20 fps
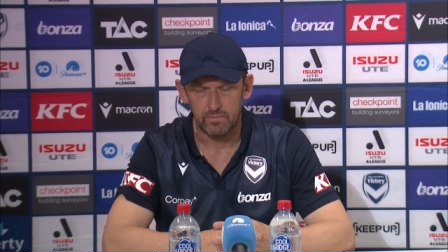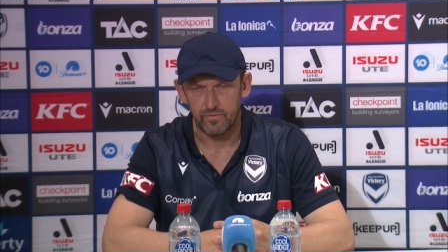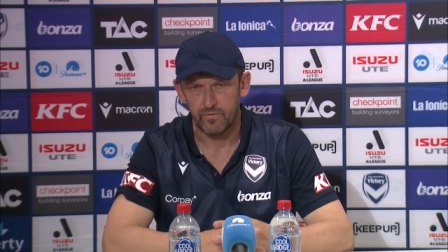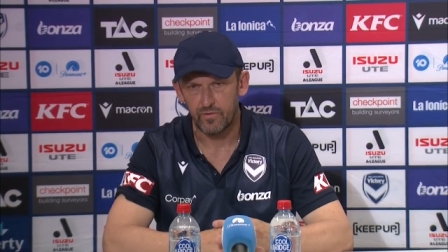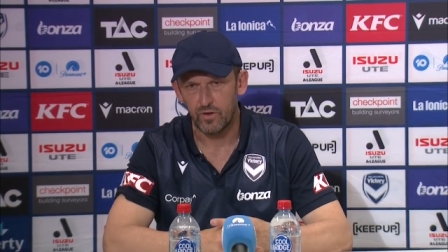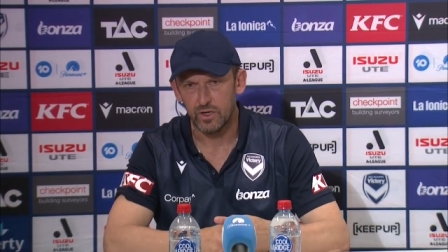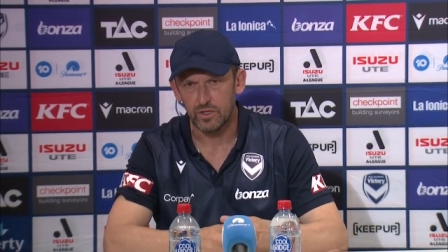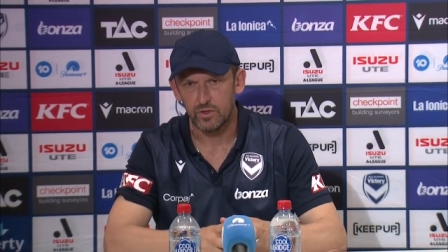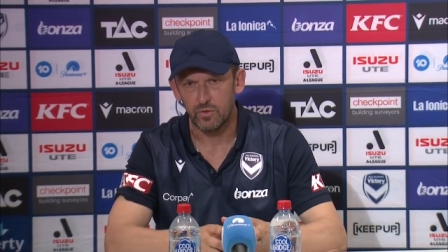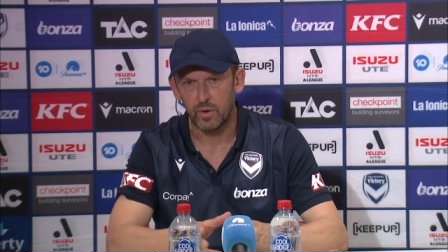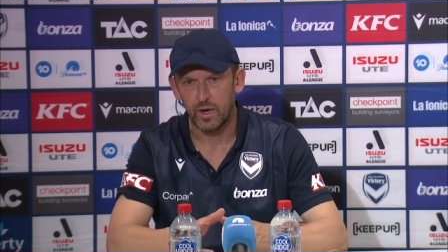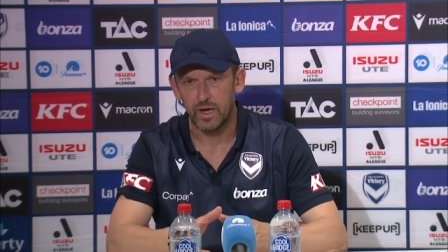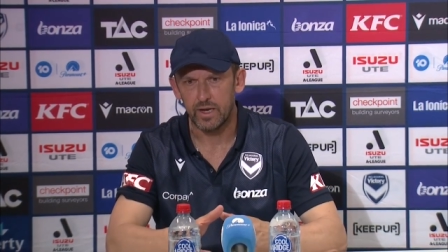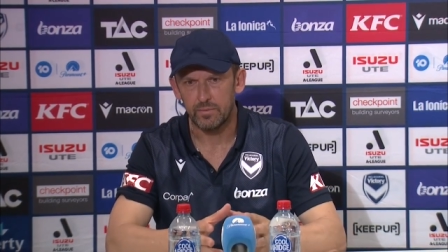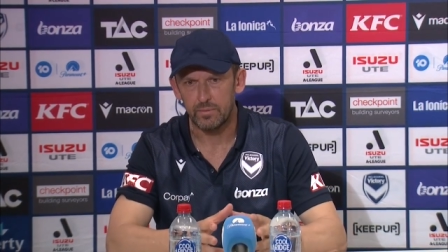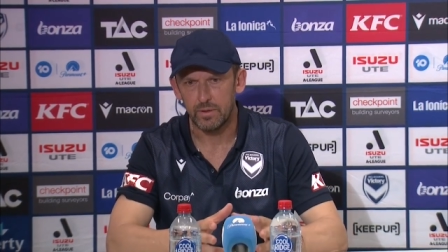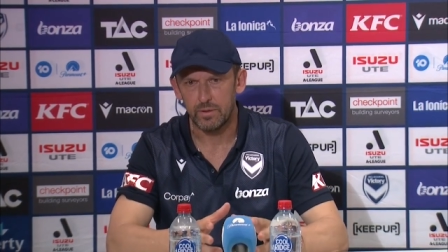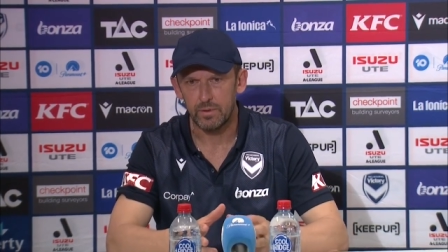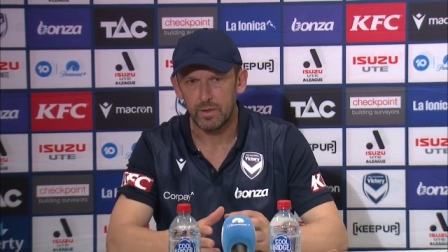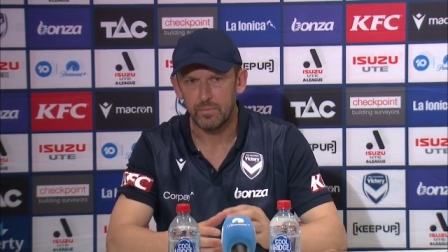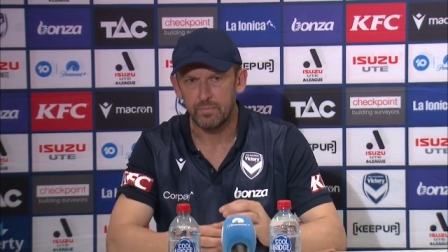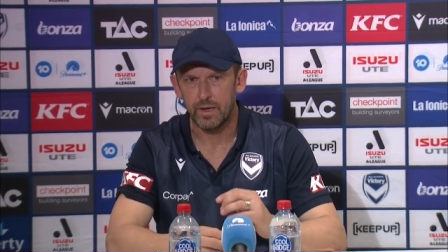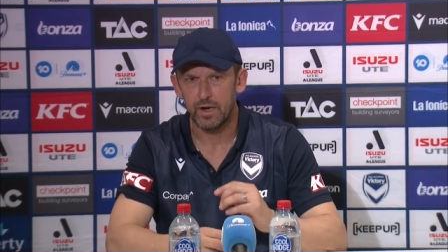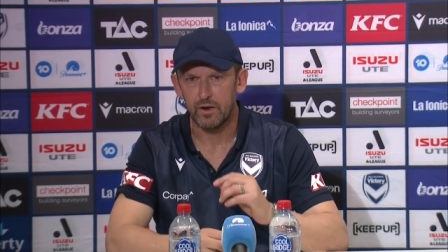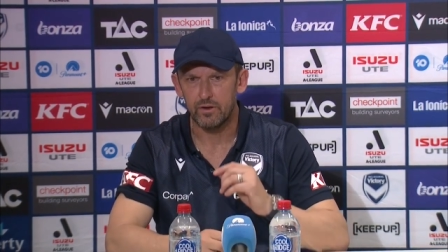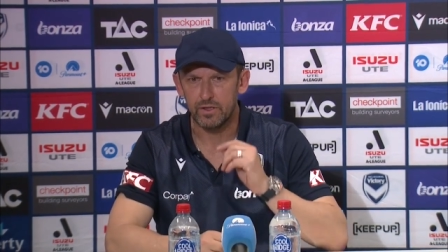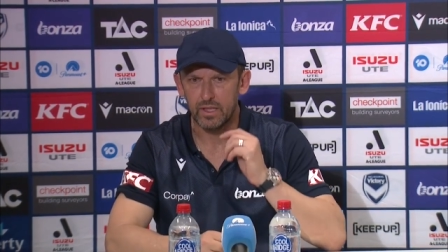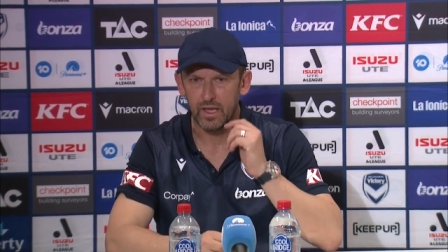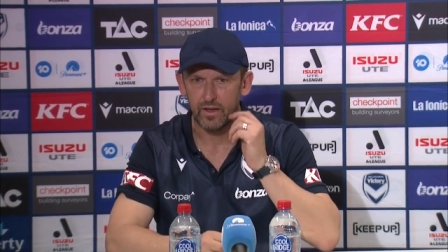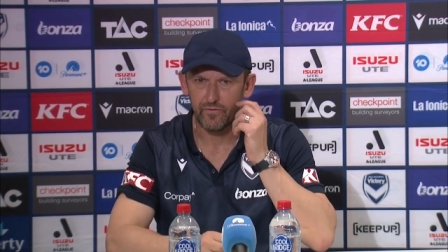find a way to be a bit
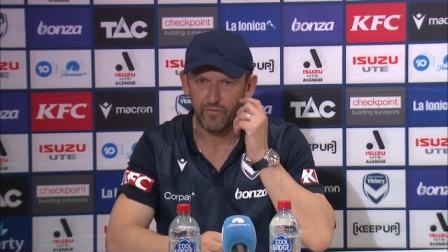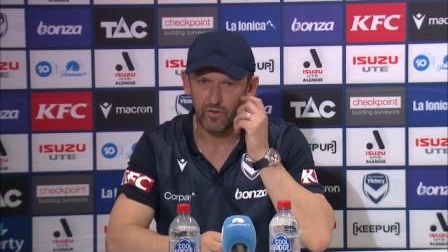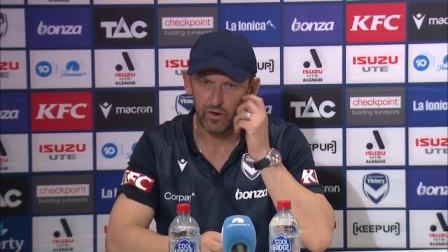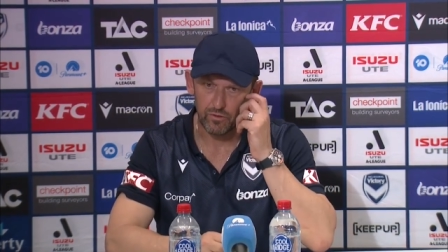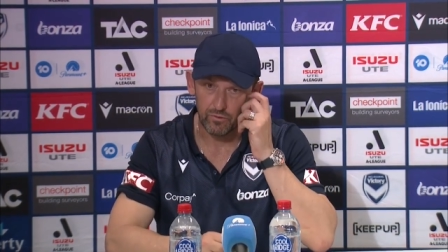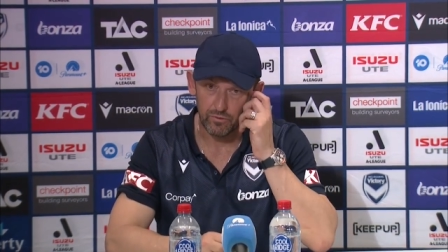better in that final